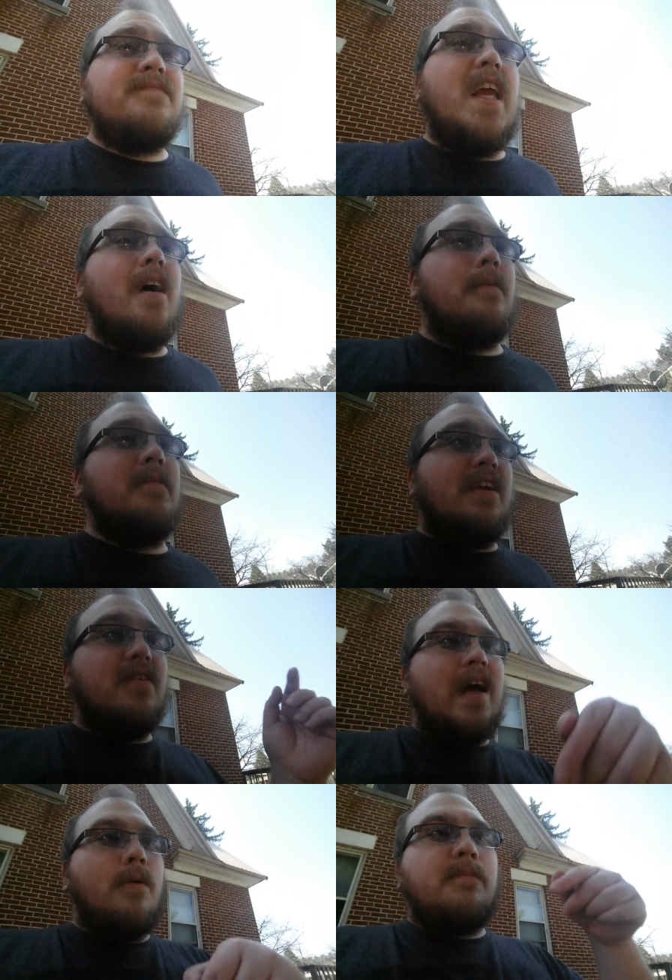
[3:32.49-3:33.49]
yep, leave
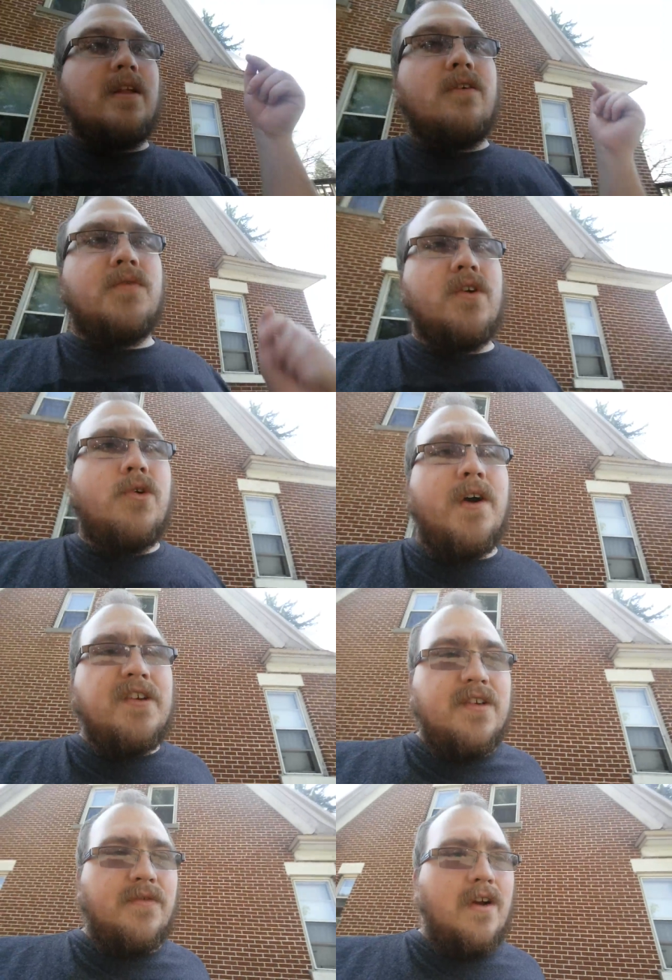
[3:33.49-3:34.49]
a comment below for a
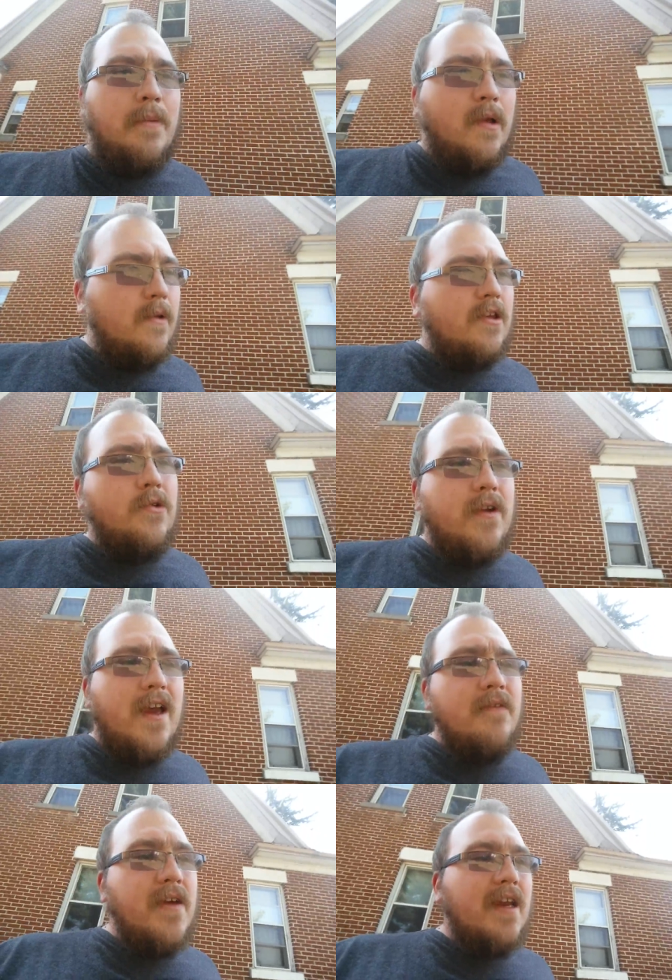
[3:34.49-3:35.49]
question for upcoming
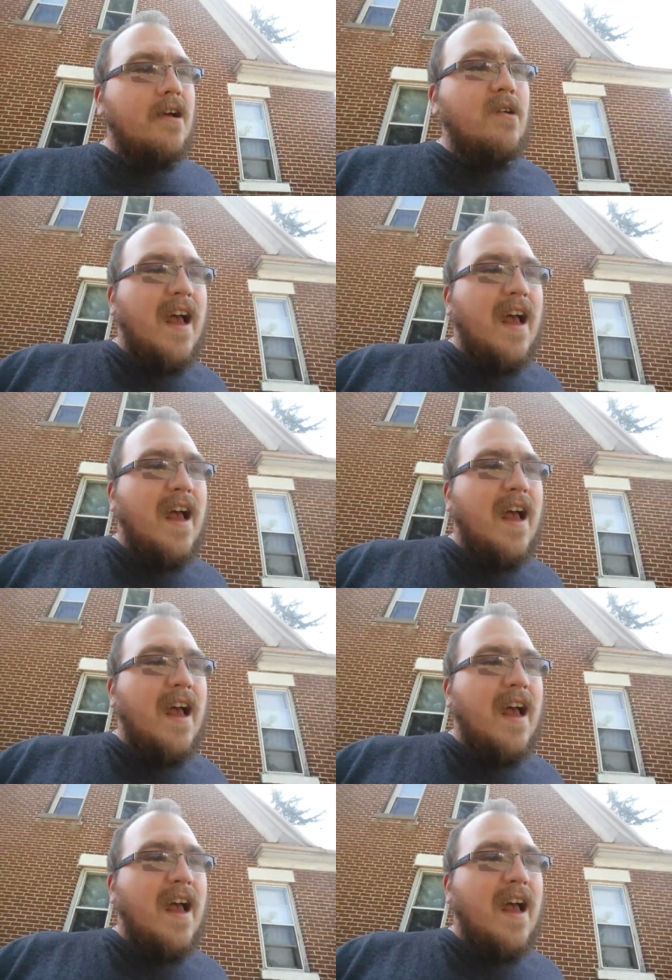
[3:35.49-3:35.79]
Q&A video.